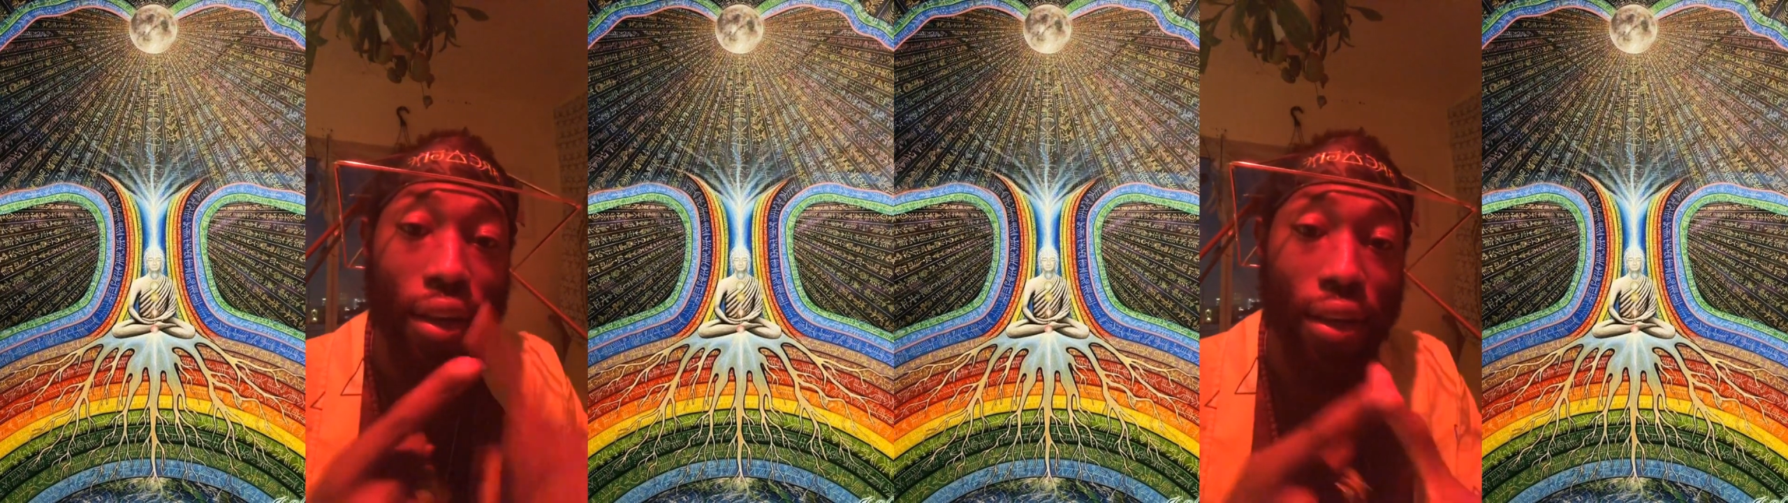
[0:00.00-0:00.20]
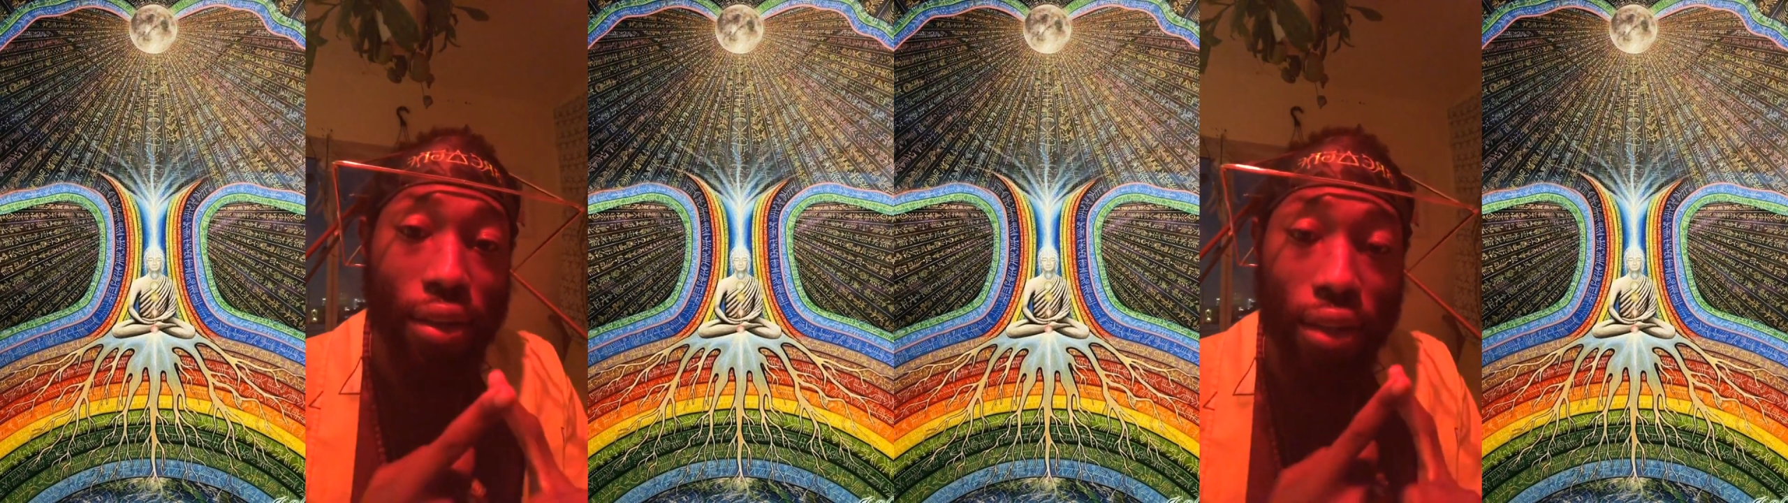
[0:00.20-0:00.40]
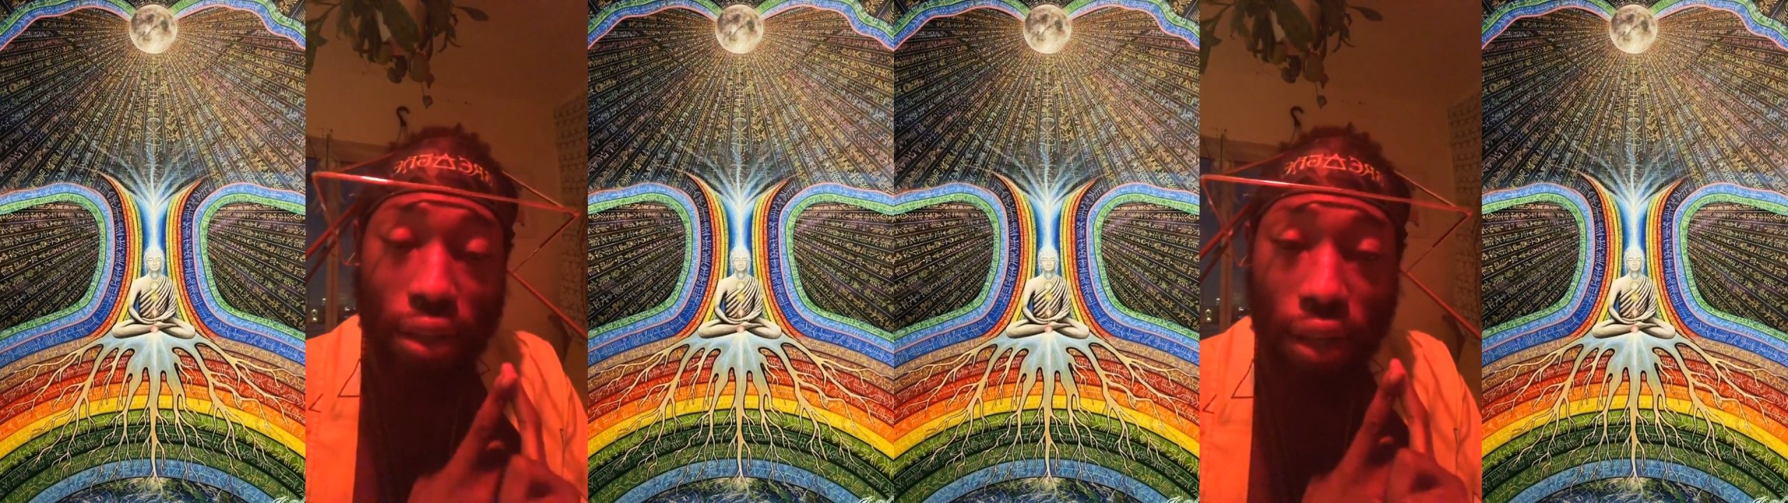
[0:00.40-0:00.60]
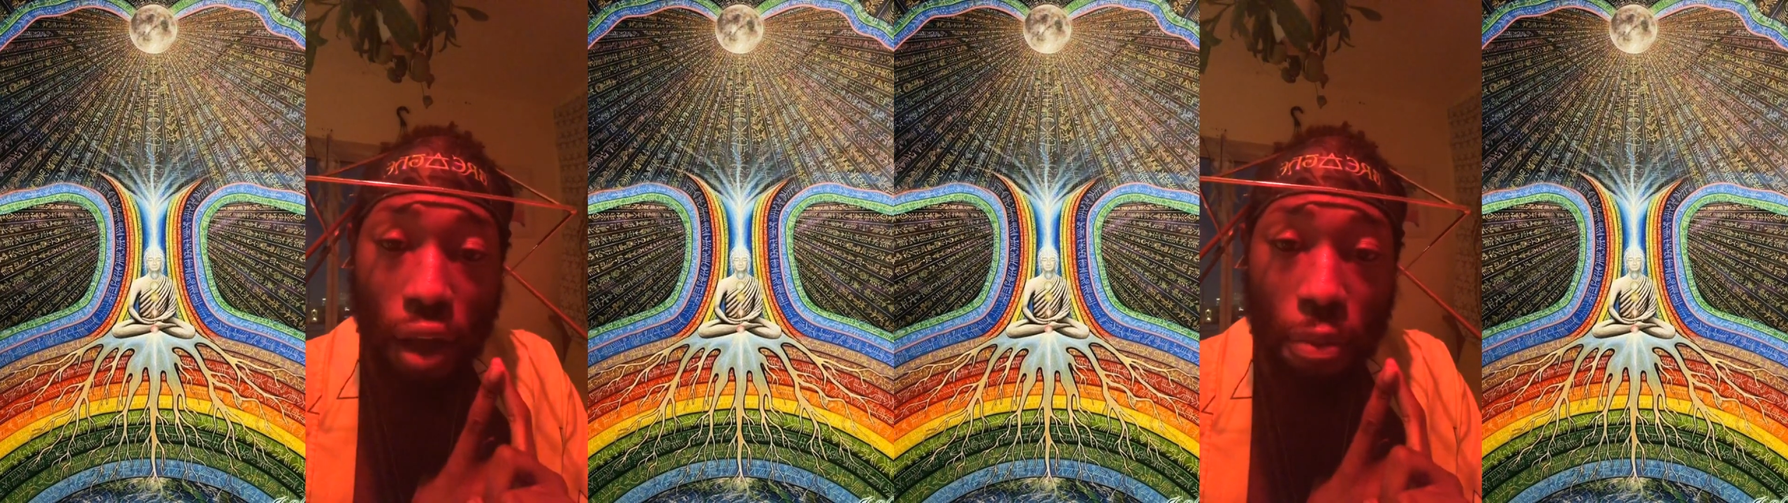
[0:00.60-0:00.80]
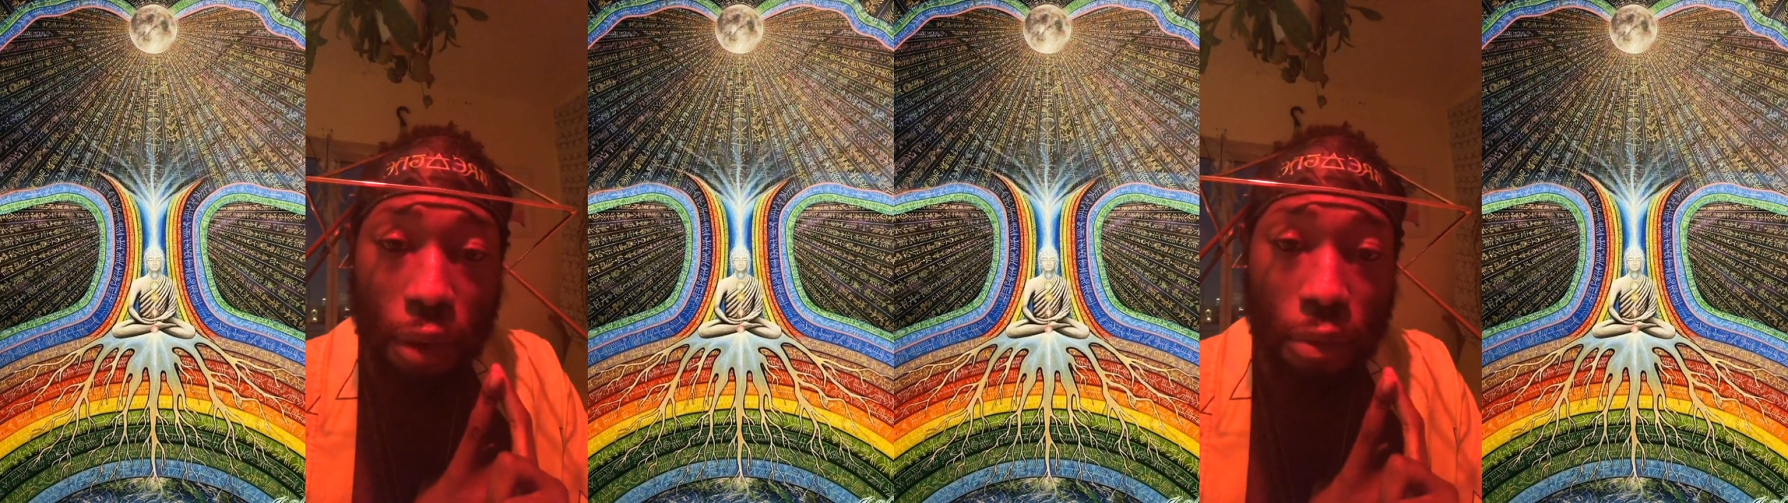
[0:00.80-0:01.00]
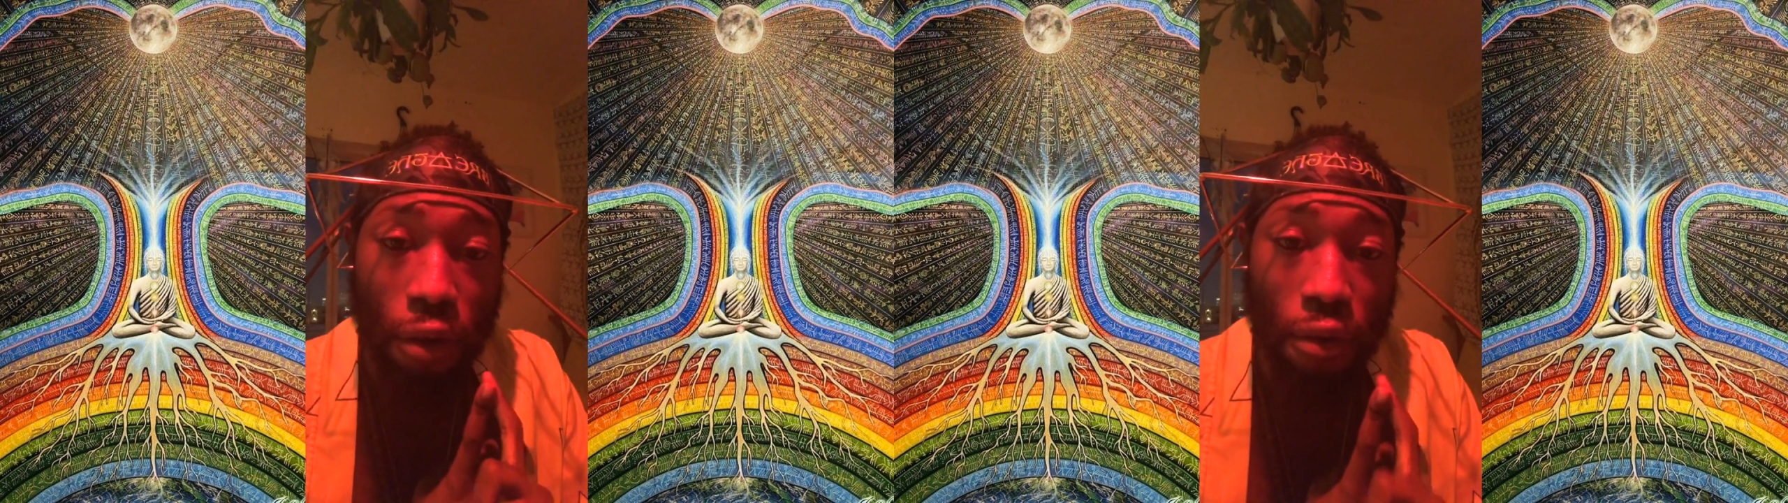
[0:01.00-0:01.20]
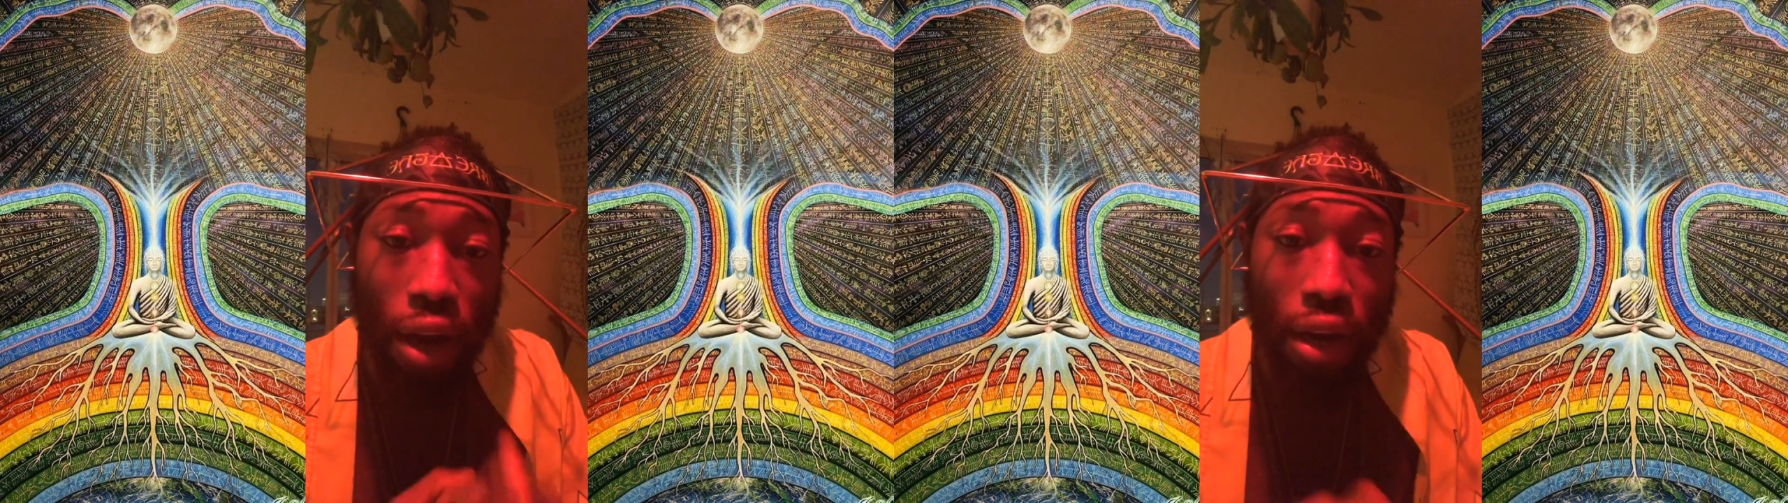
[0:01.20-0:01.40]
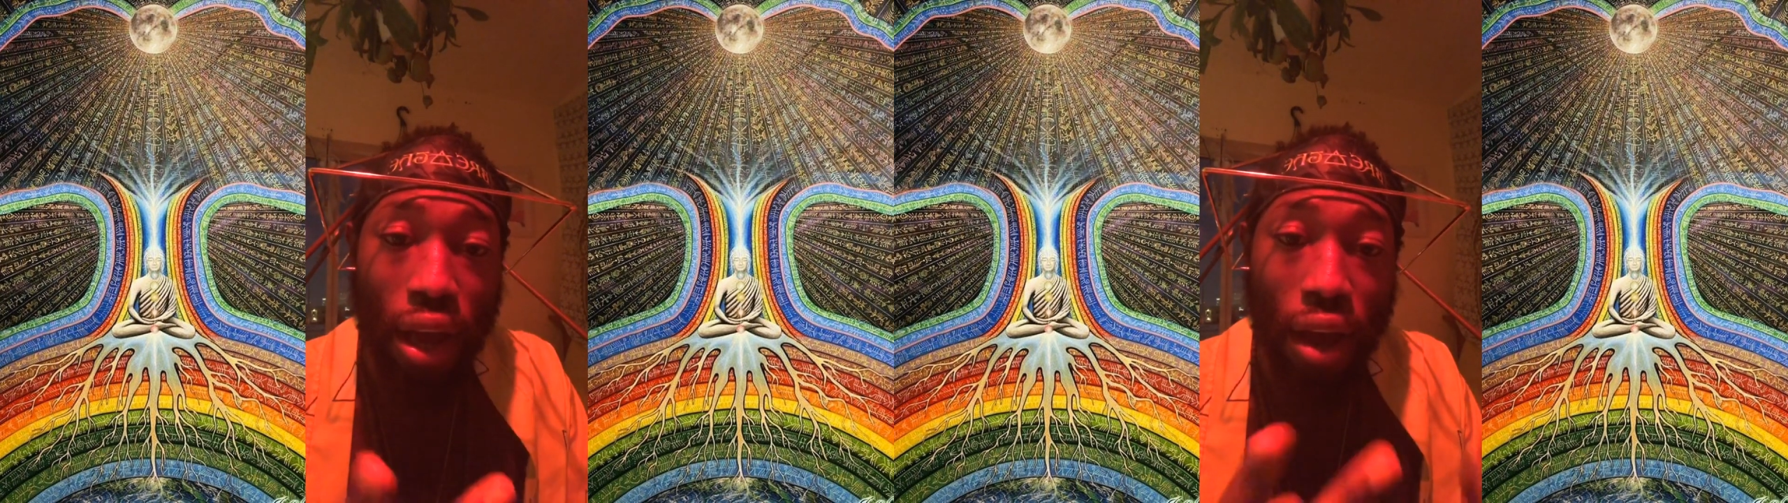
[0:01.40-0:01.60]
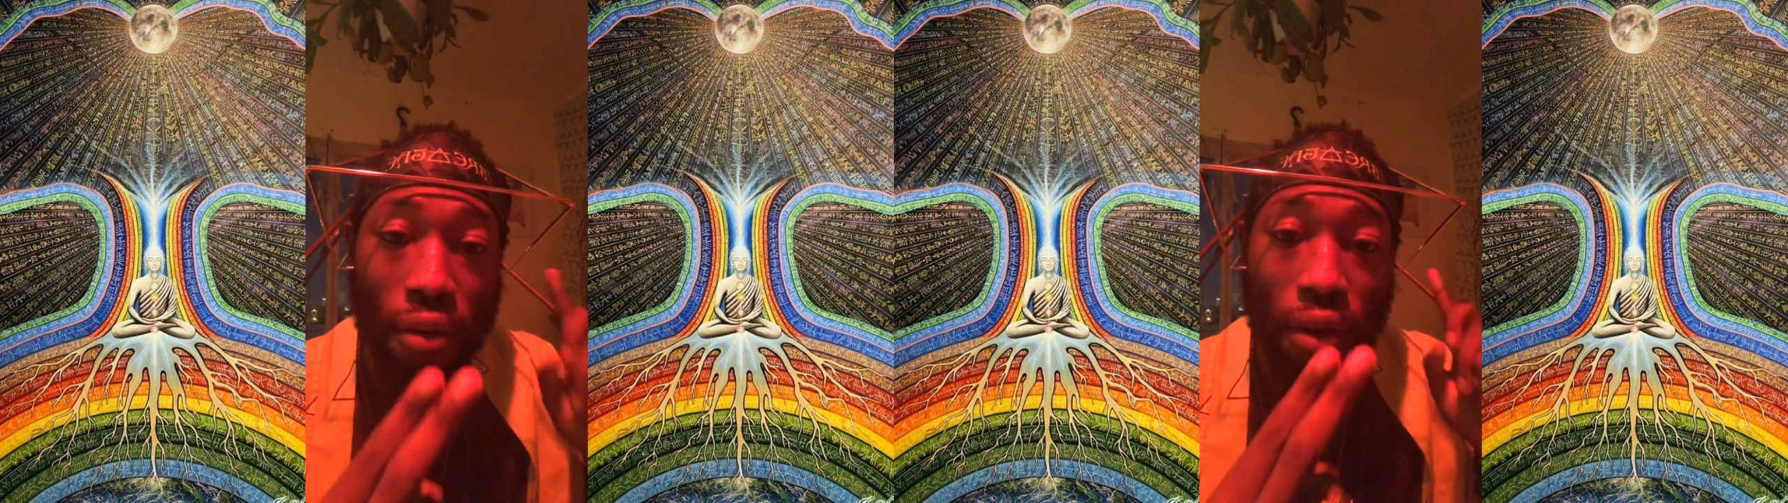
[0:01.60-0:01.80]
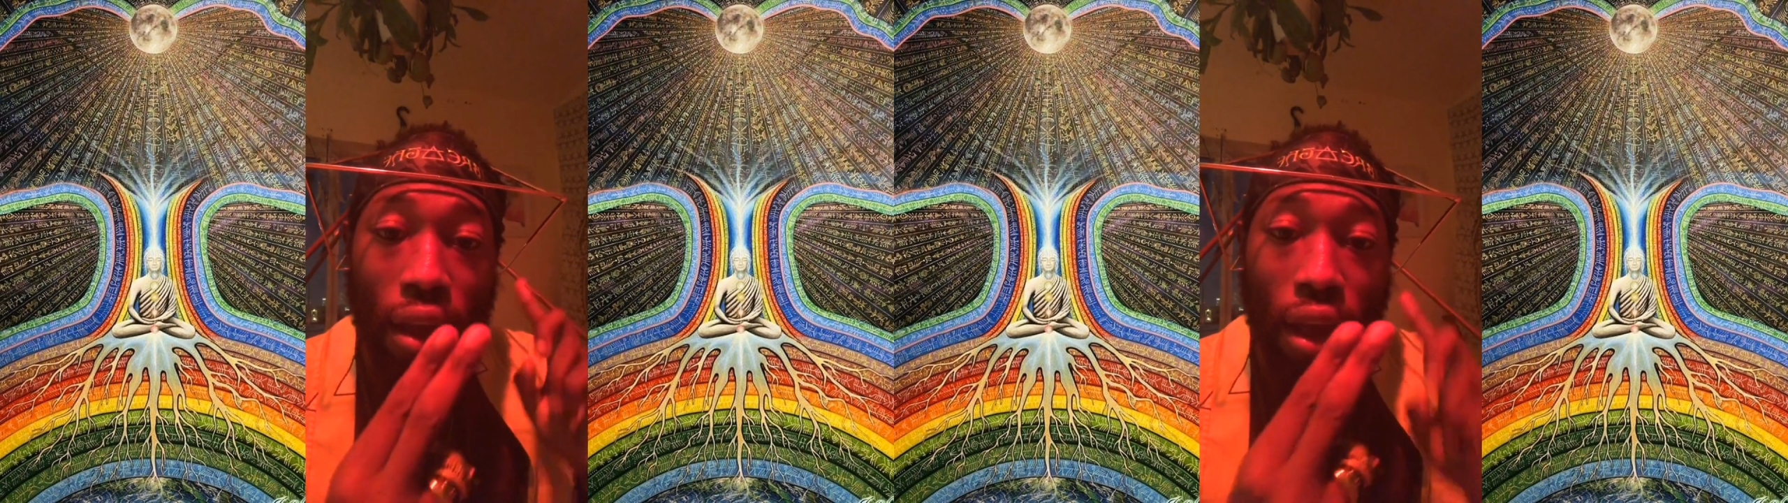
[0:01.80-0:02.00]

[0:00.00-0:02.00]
Is this helping me right now?